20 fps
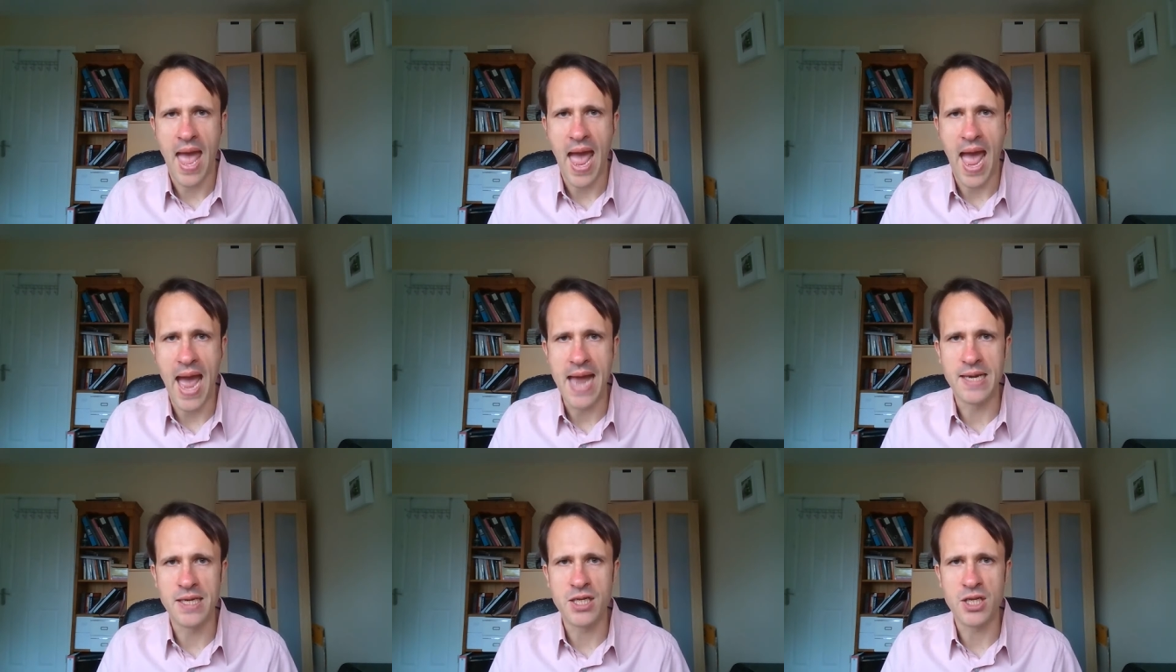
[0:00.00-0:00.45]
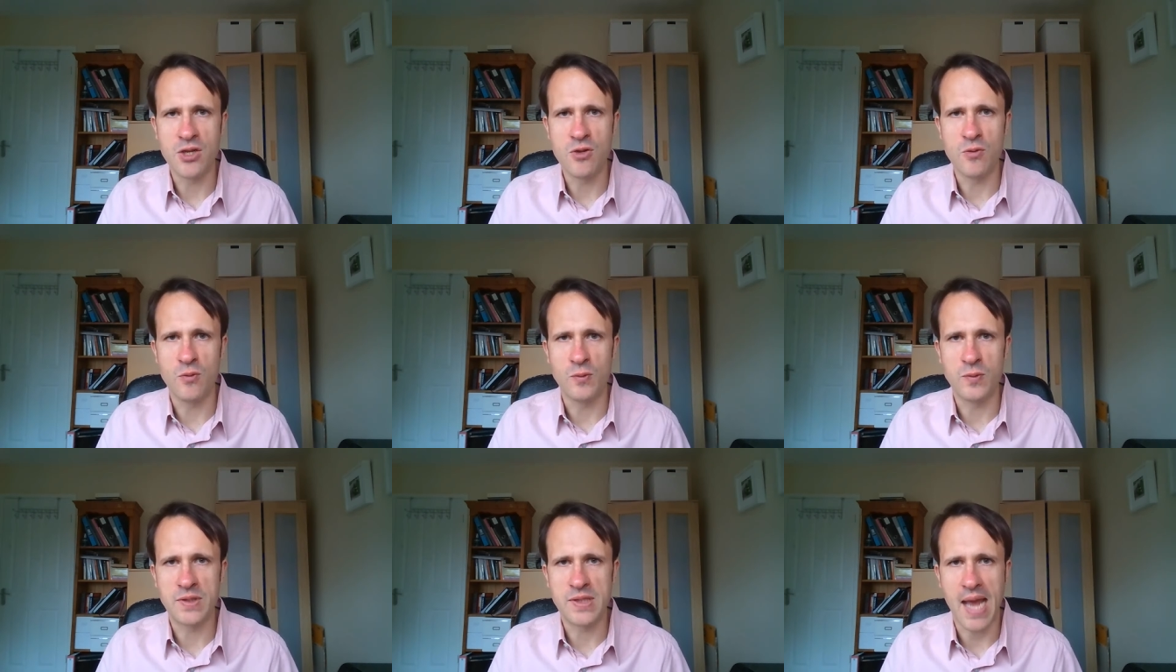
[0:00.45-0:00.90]
and
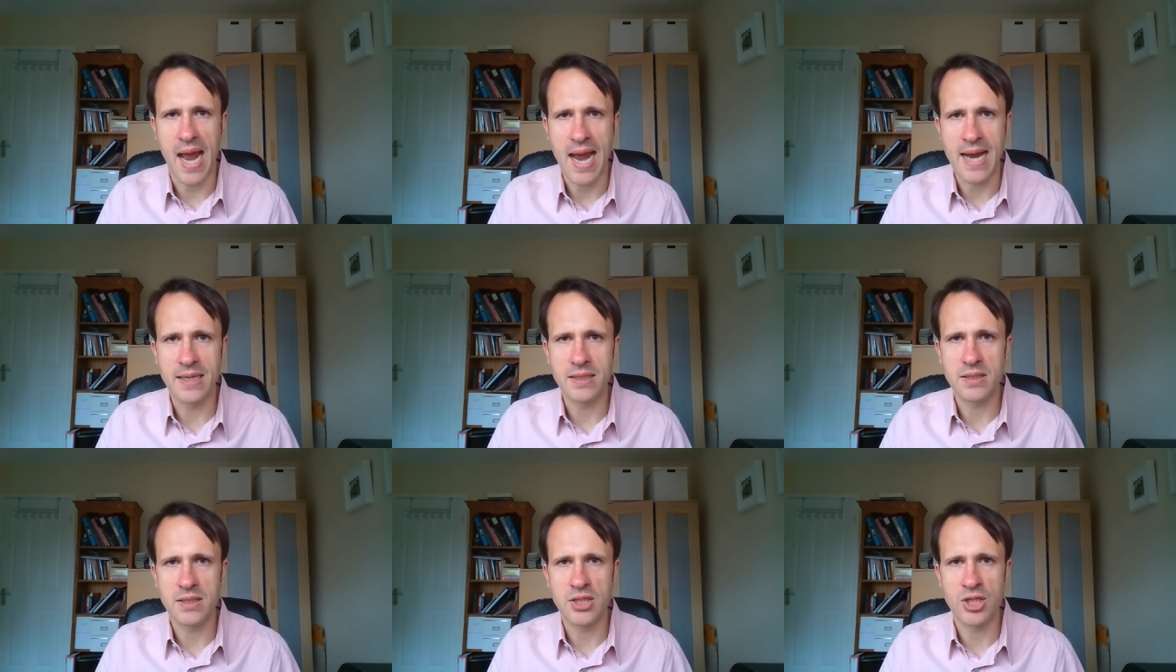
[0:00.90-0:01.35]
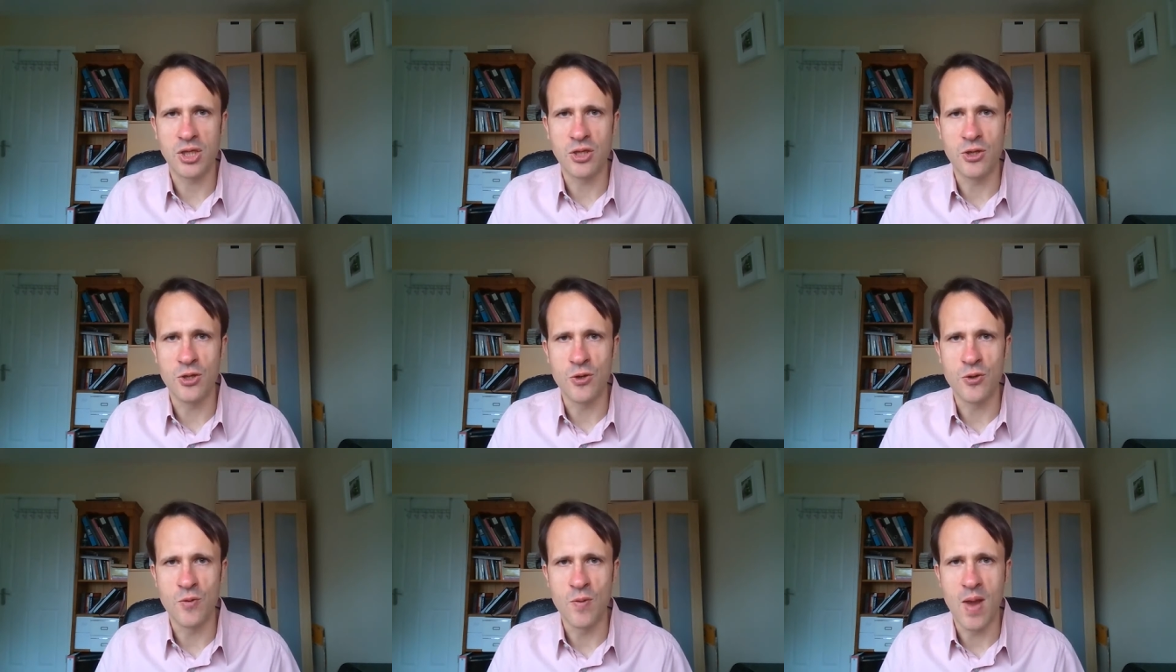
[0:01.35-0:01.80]
use that
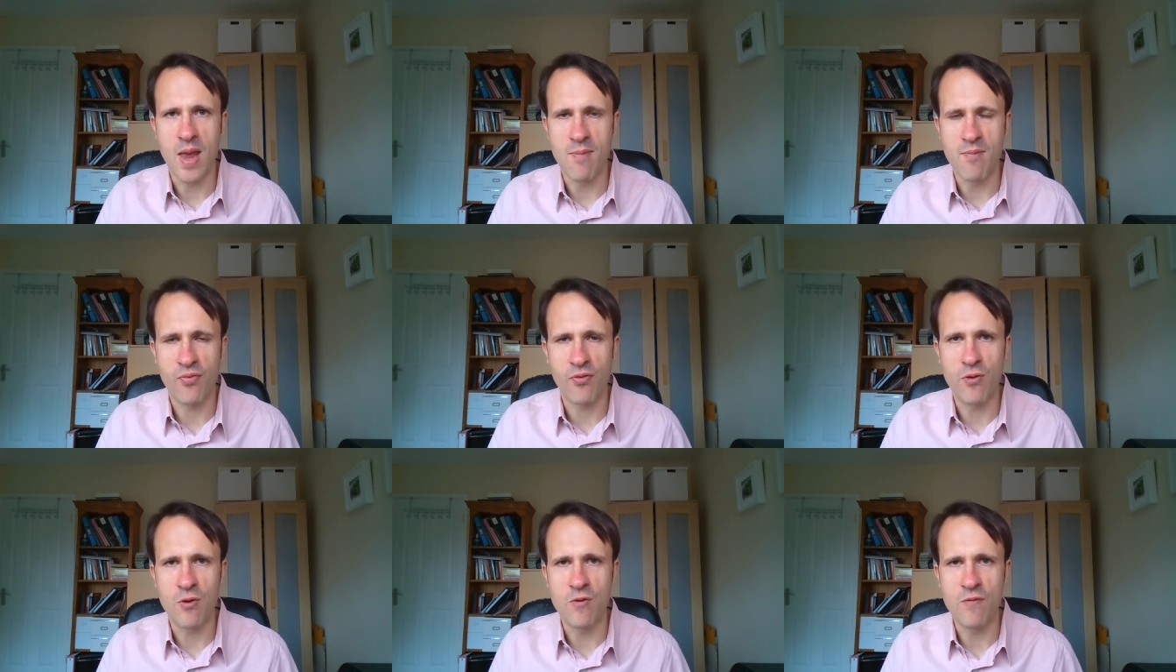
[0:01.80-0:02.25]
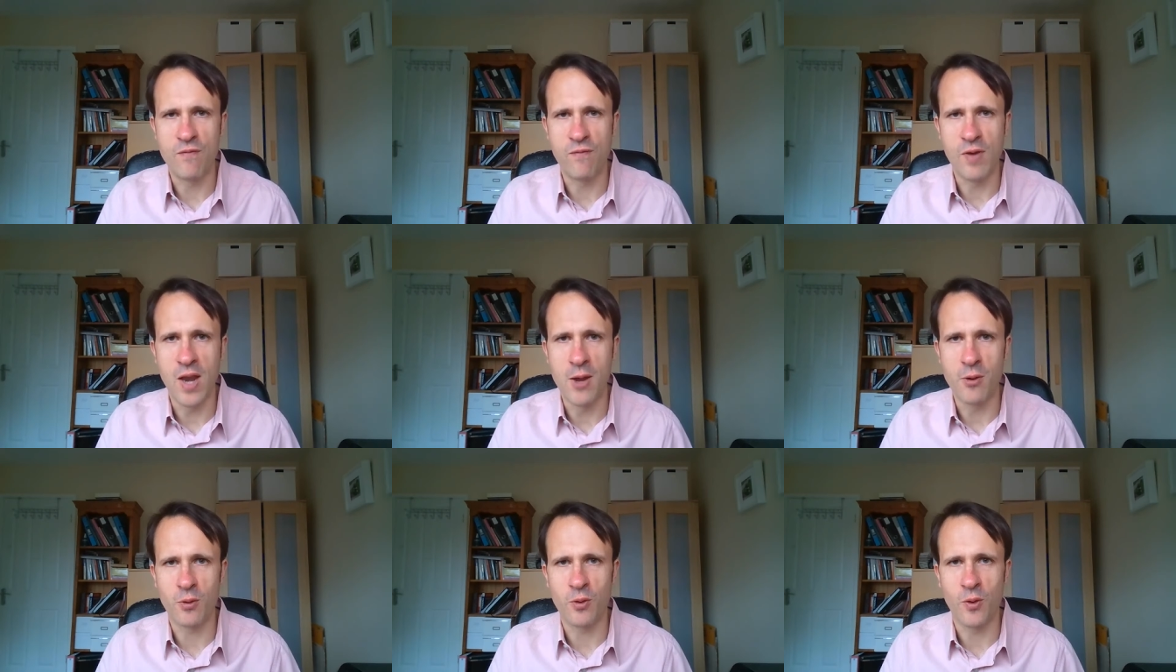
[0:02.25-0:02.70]
to improve
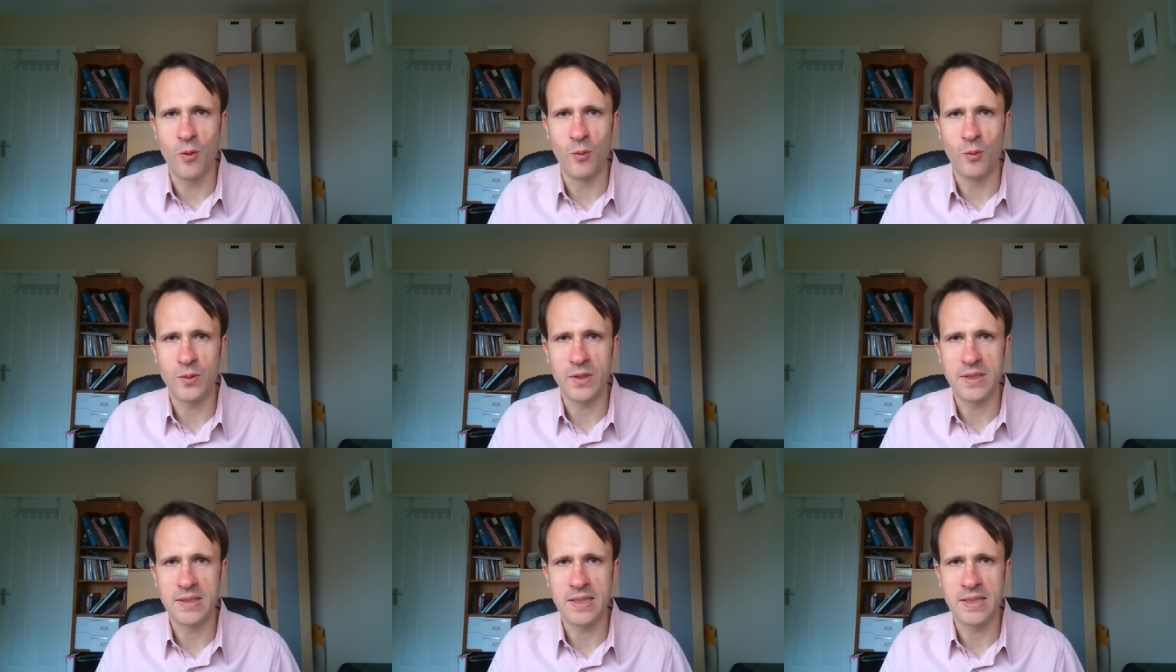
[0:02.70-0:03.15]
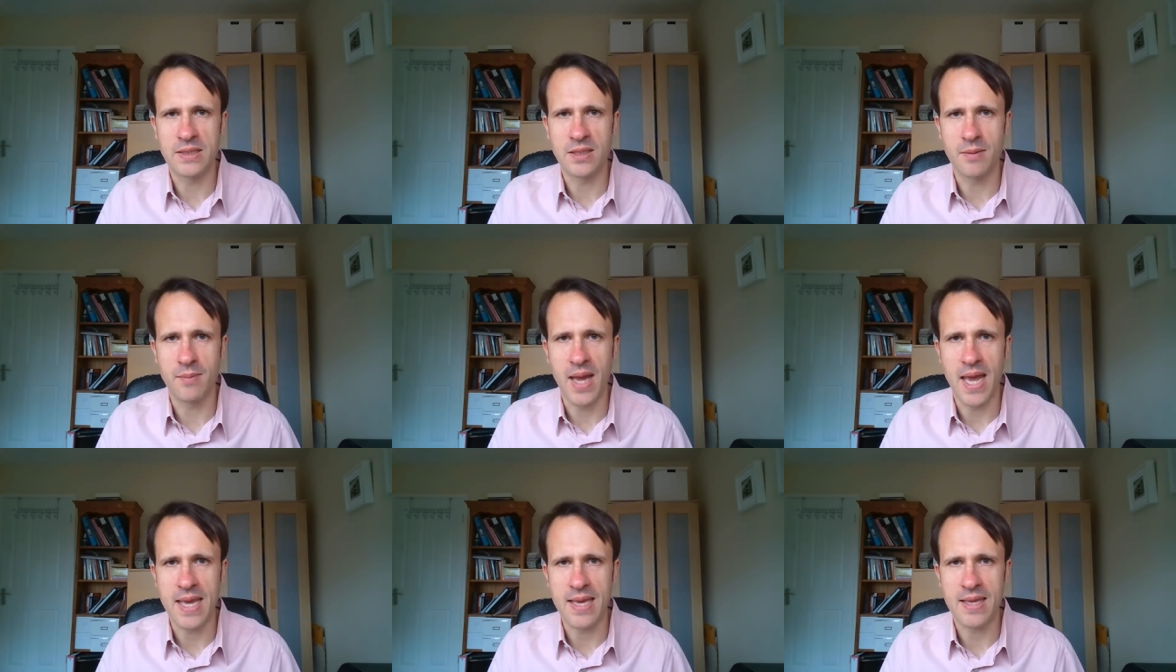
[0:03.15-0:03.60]
local decision
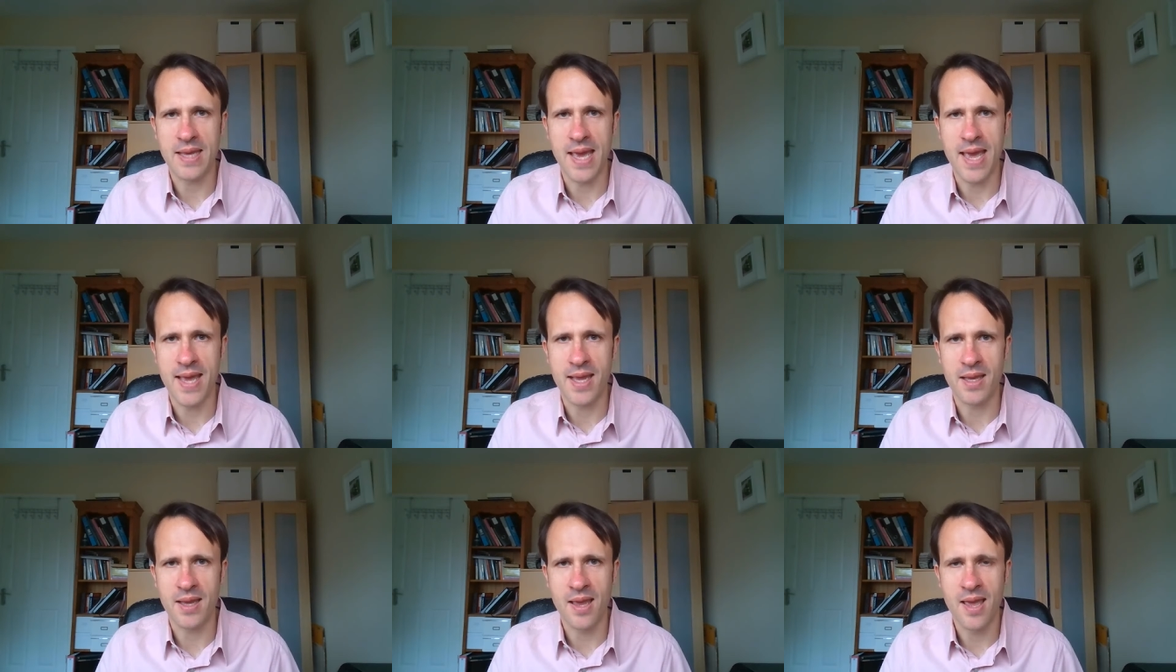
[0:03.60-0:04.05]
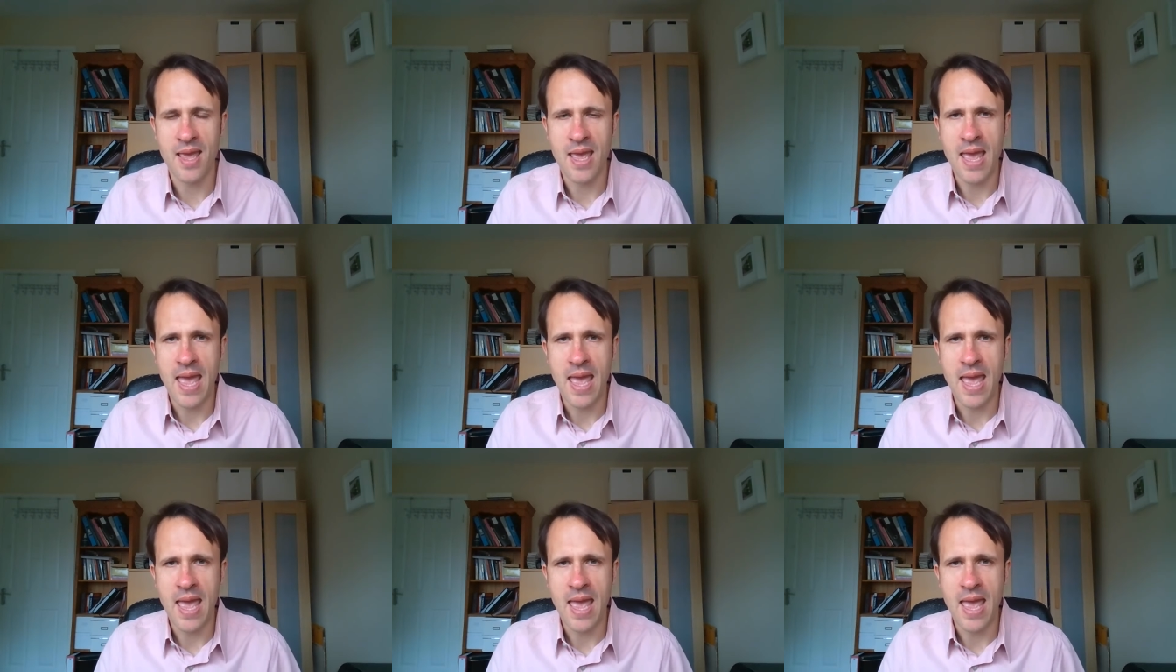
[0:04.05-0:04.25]
making.